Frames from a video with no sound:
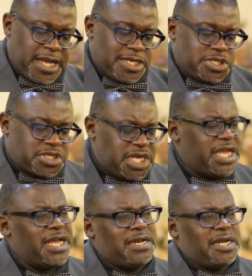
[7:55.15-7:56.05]

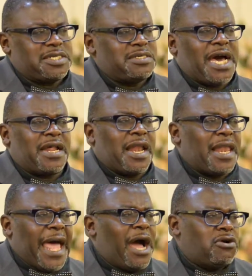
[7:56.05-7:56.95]
Sin does not
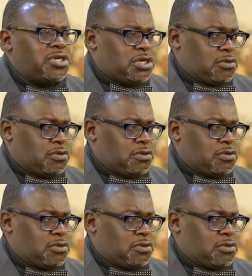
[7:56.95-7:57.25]
allow